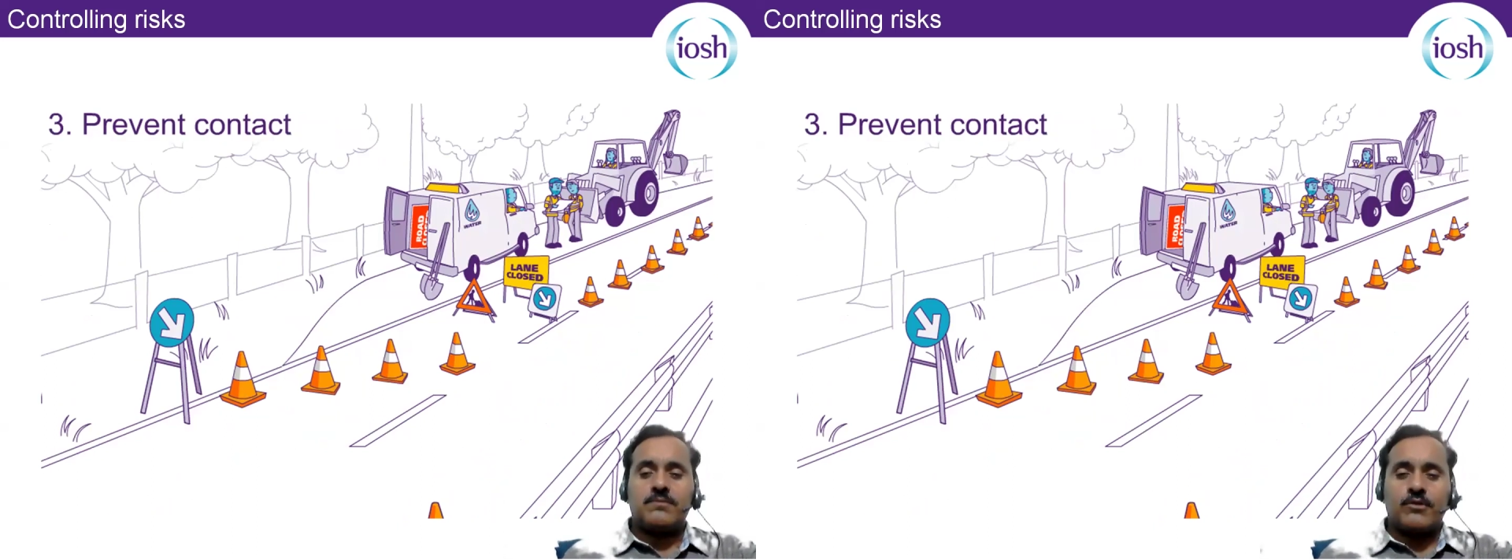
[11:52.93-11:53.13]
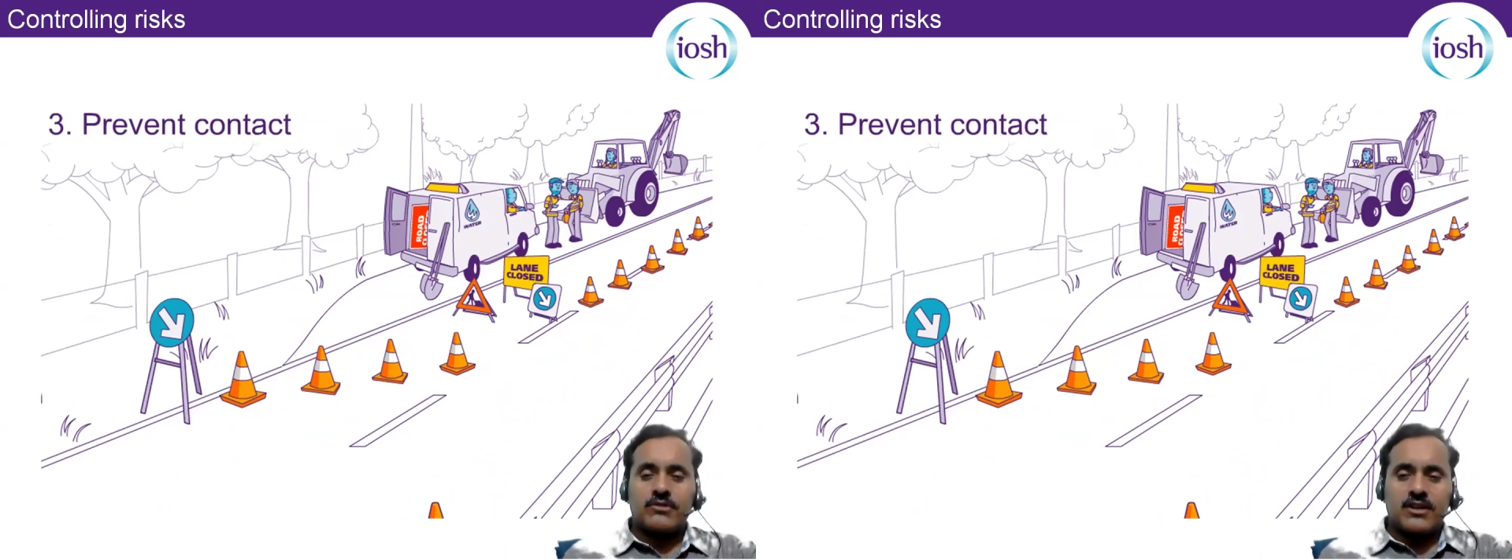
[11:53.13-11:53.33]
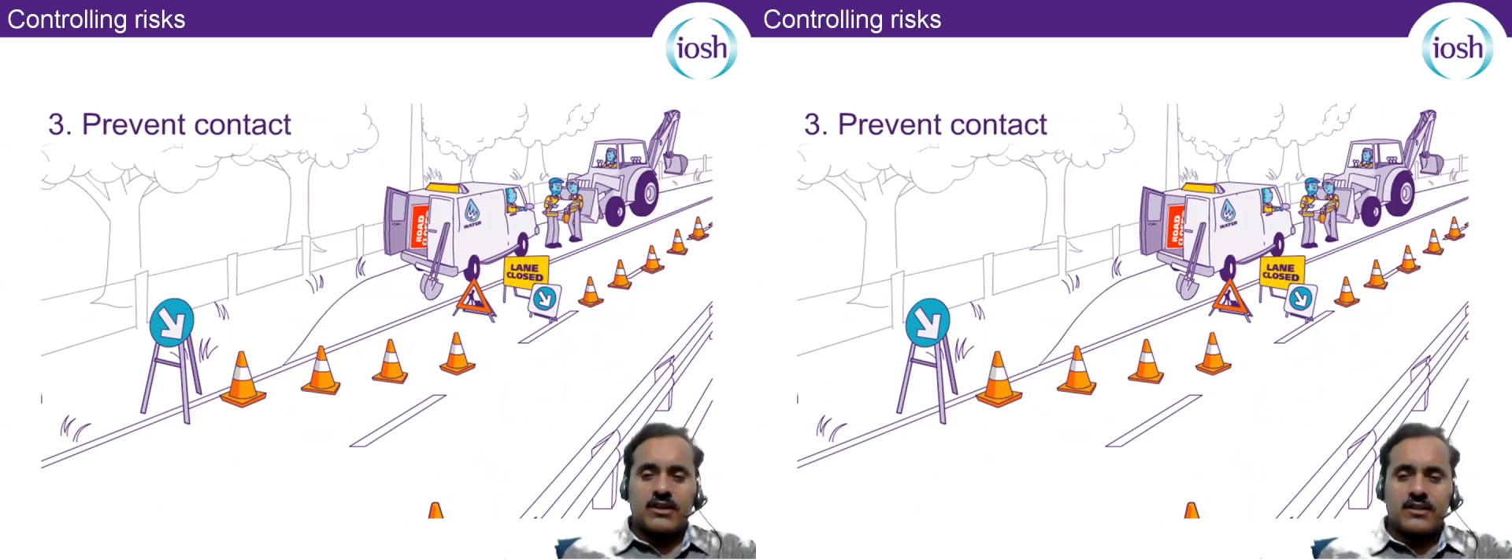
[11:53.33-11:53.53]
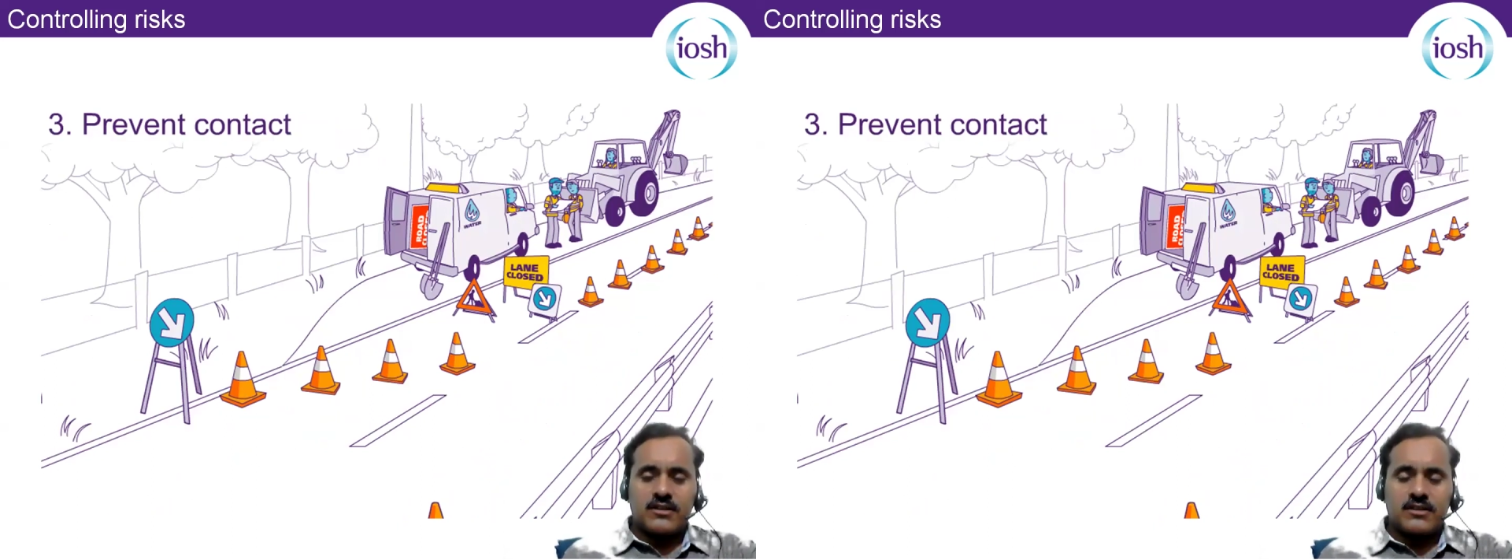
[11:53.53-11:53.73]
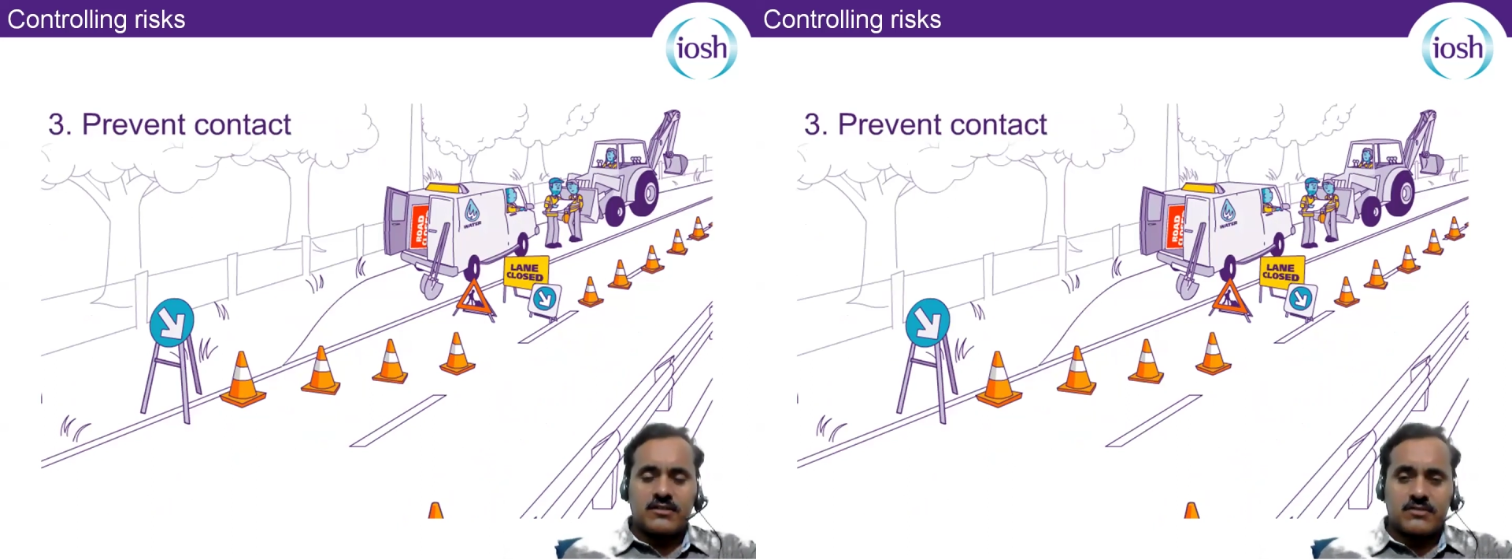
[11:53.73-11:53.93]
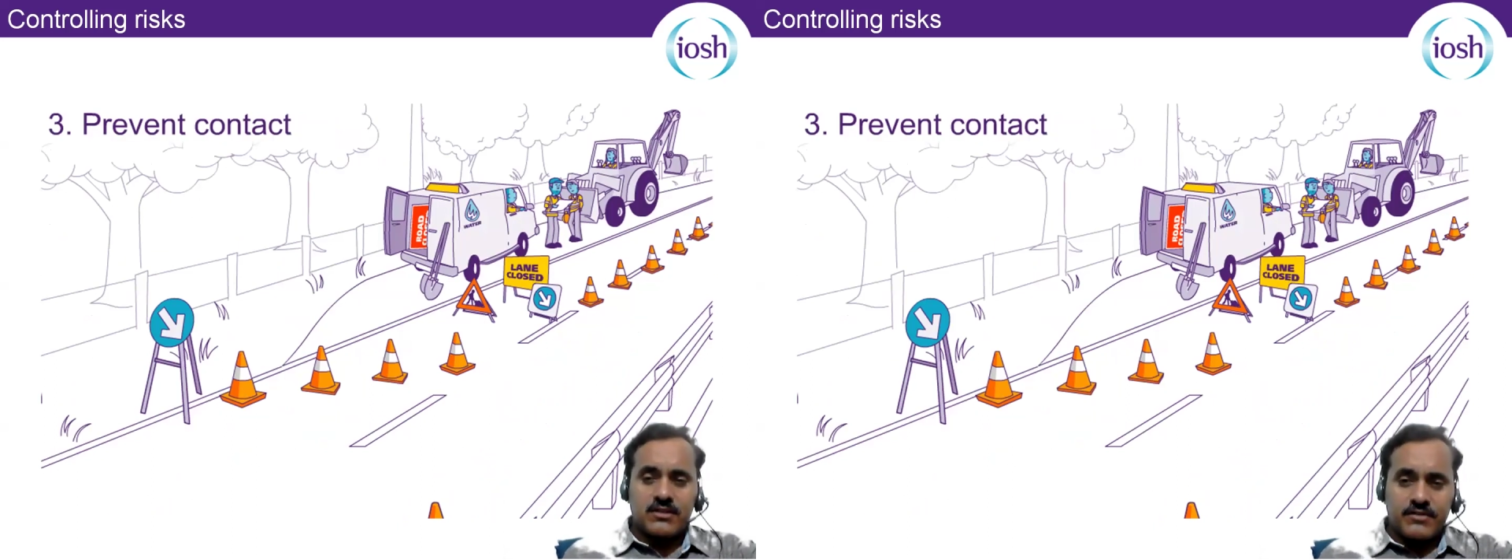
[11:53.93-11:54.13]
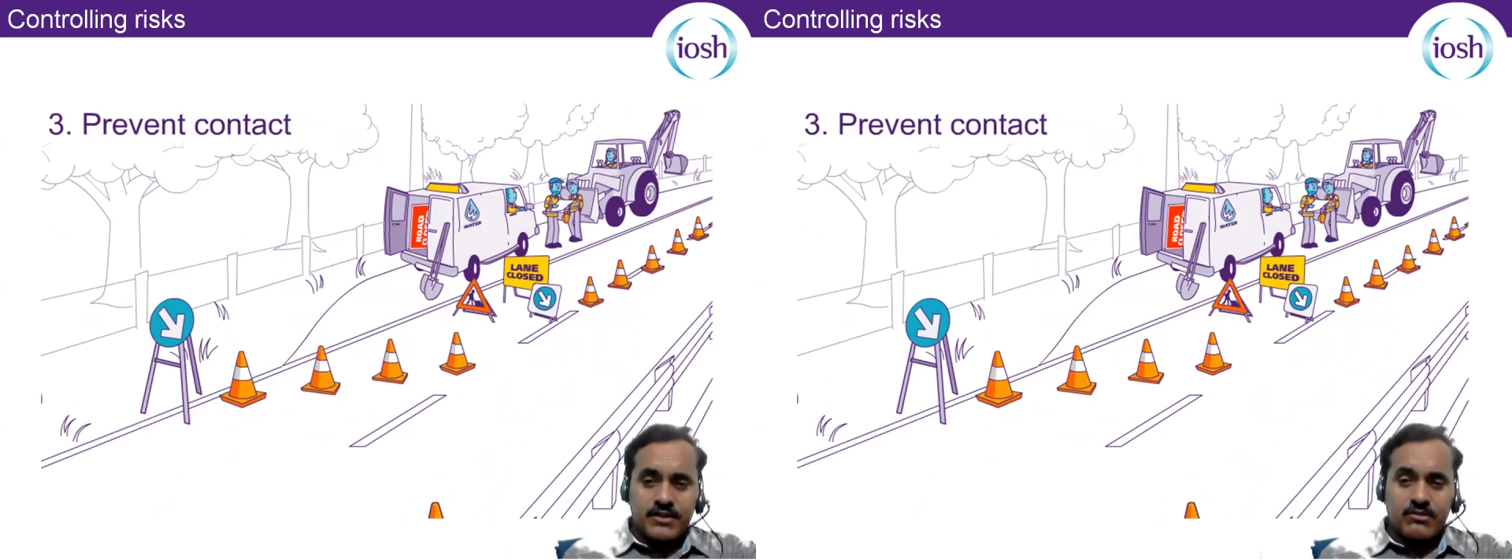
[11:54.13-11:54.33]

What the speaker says: put the safety